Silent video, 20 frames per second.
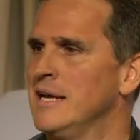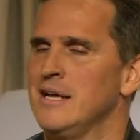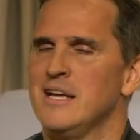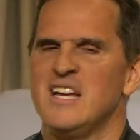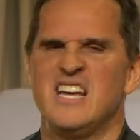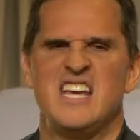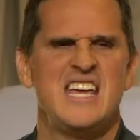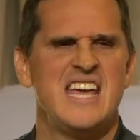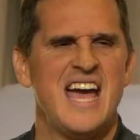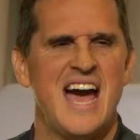
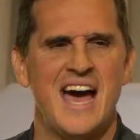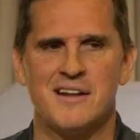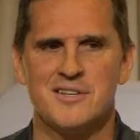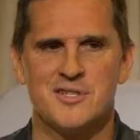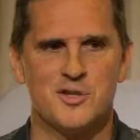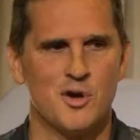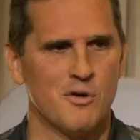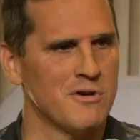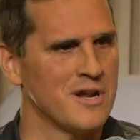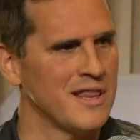He had us
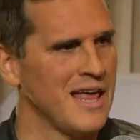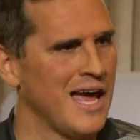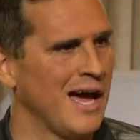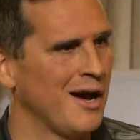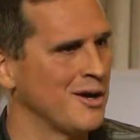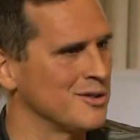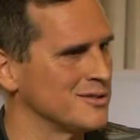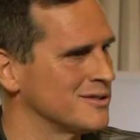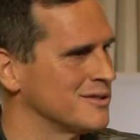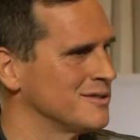over to the
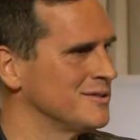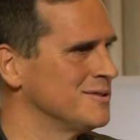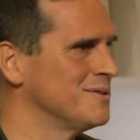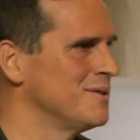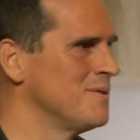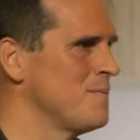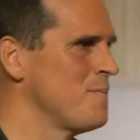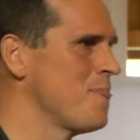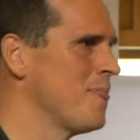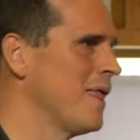house.
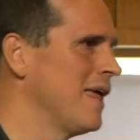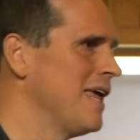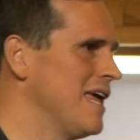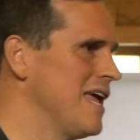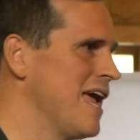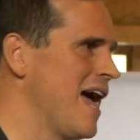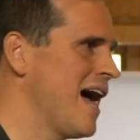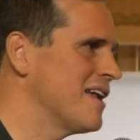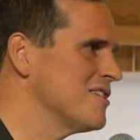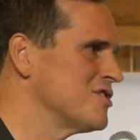He
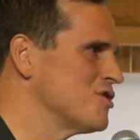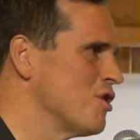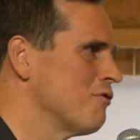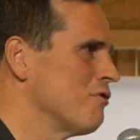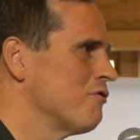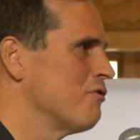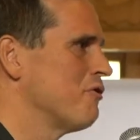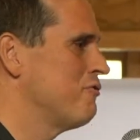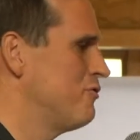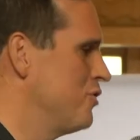had us over
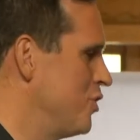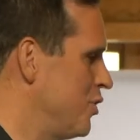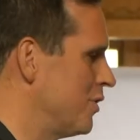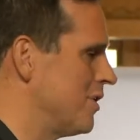for food.